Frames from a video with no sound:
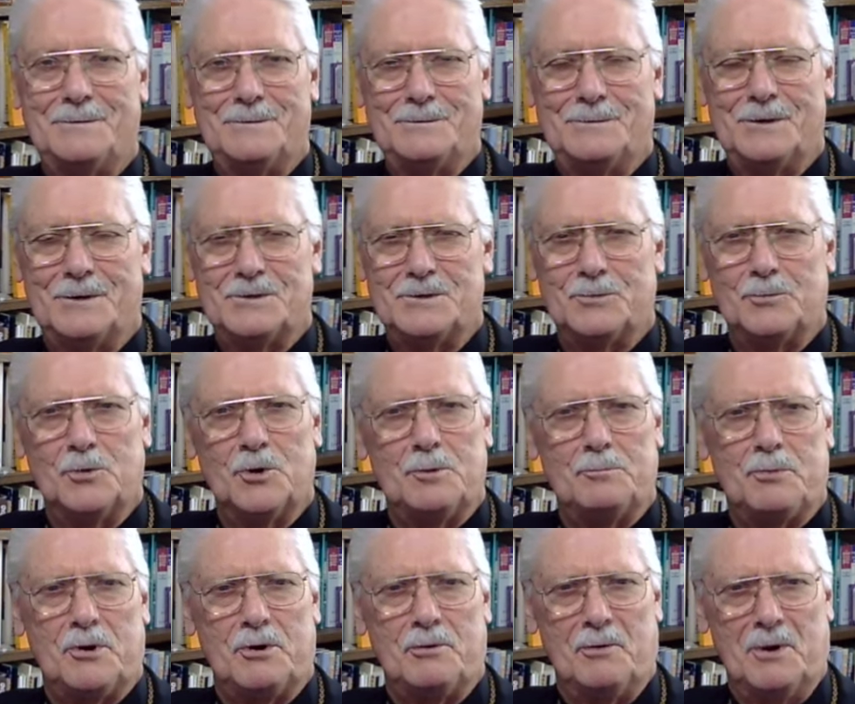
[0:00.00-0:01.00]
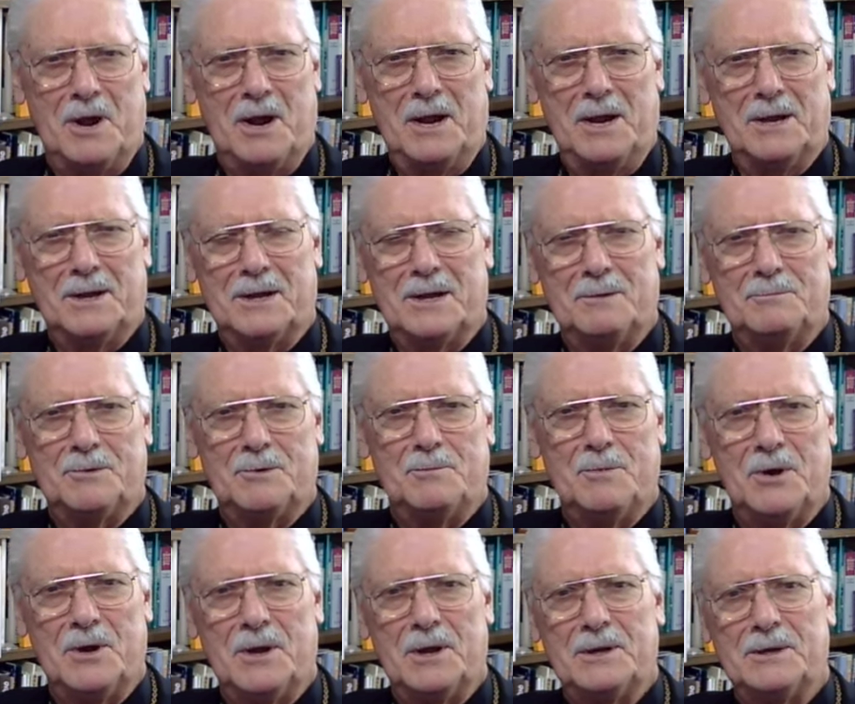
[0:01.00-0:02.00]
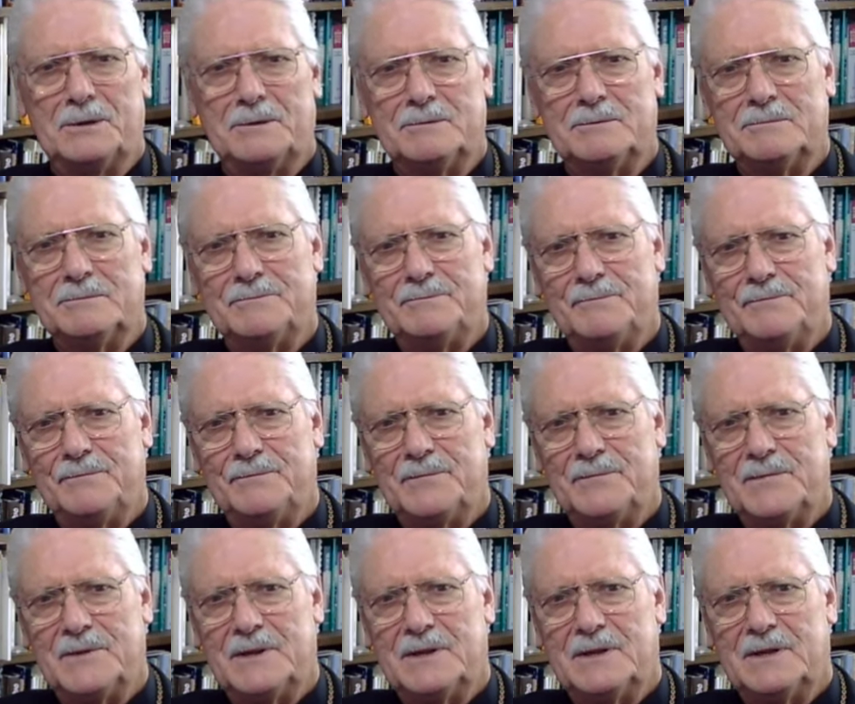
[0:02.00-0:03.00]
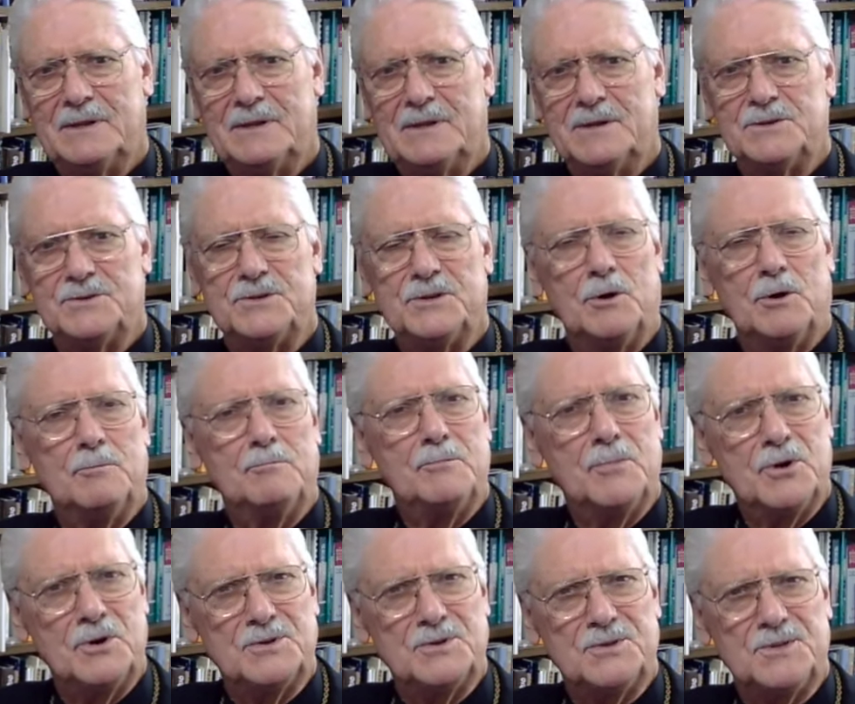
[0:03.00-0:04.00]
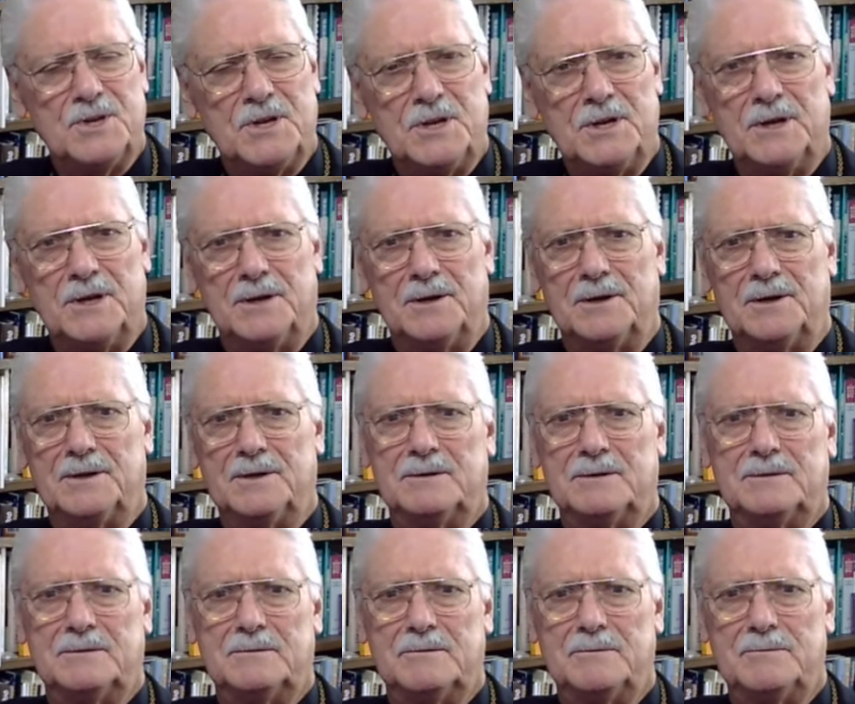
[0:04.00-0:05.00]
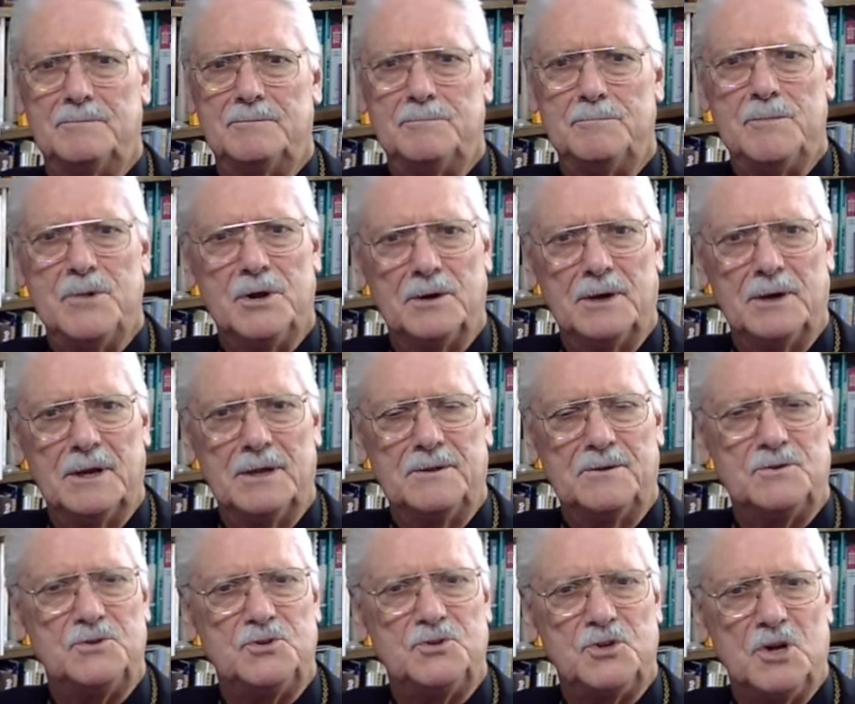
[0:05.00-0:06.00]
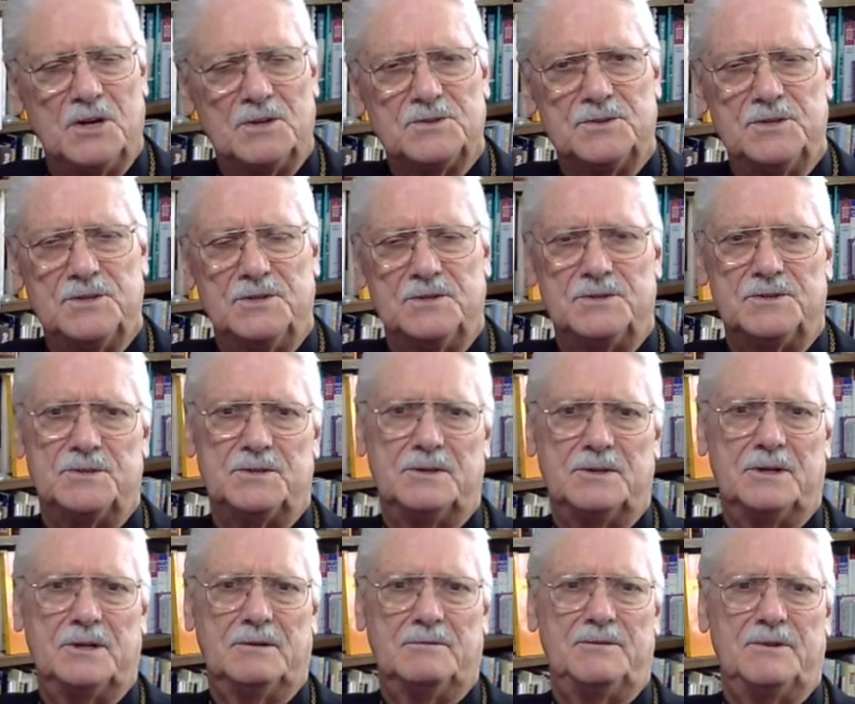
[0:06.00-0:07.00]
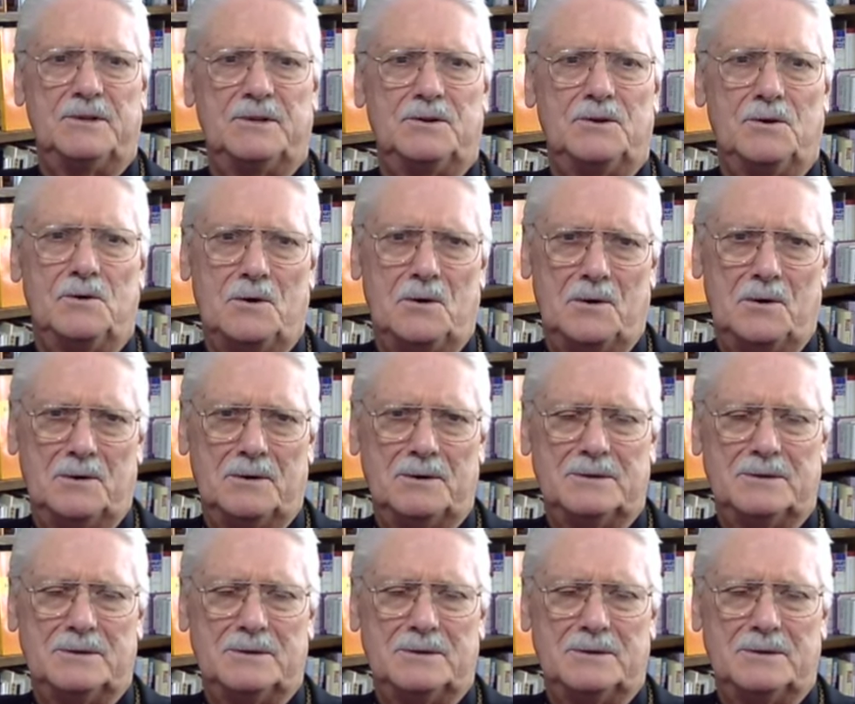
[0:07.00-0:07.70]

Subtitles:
Does the word pariah come to mind? There's no mercy here, merely the justice of the law.